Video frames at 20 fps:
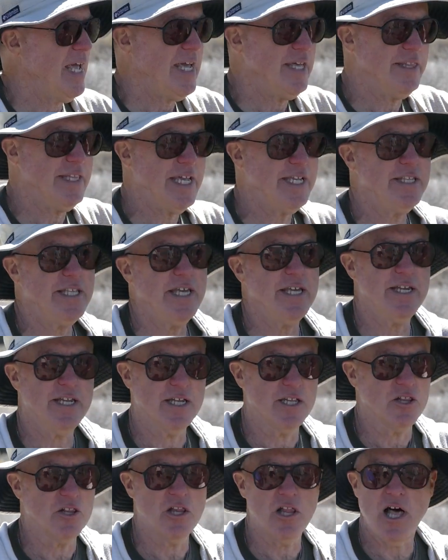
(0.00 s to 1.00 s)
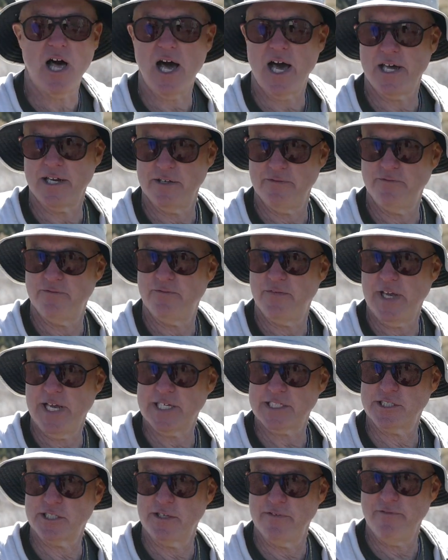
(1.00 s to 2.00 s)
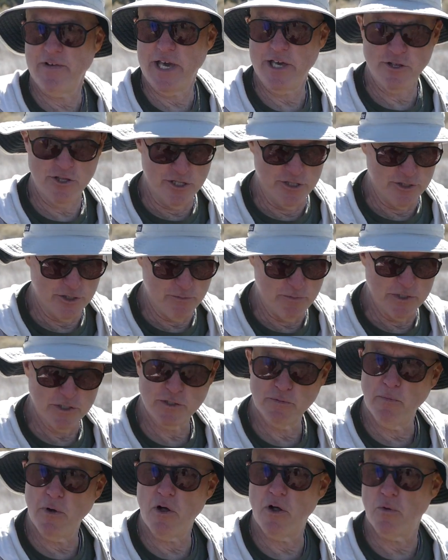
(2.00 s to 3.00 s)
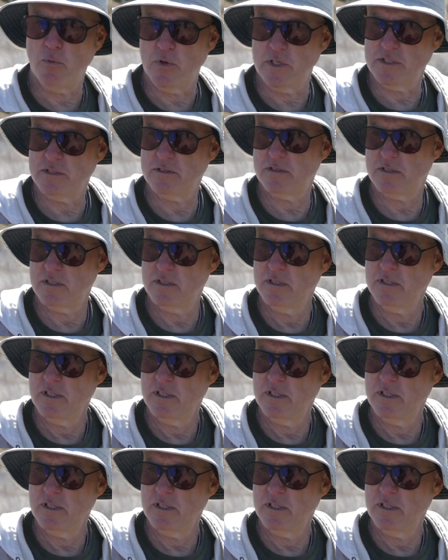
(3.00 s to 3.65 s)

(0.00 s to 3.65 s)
and they did a lot of excavations, but small ones.